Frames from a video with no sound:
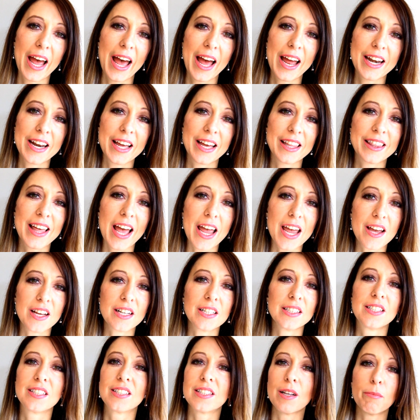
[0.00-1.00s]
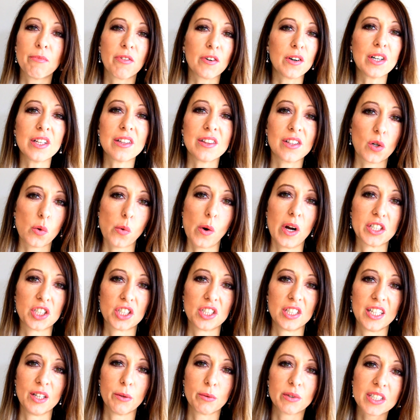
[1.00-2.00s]
And they subverted the
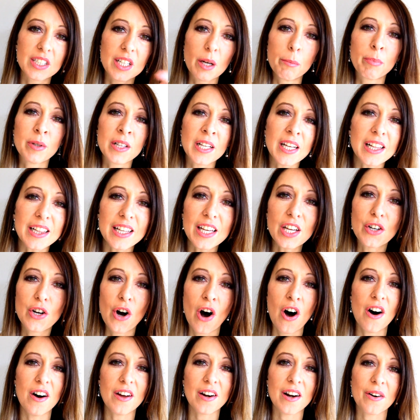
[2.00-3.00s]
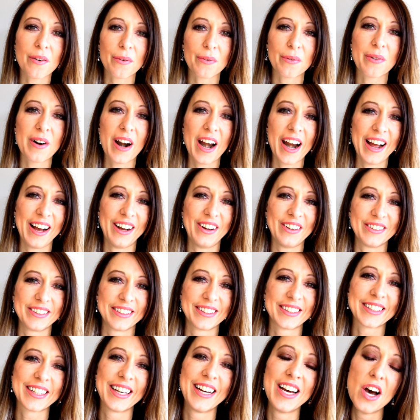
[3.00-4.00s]
question. It was completely gone
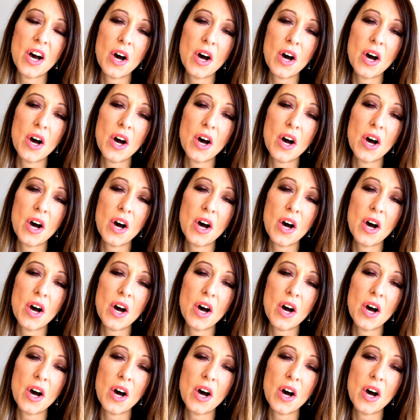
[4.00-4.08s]
around.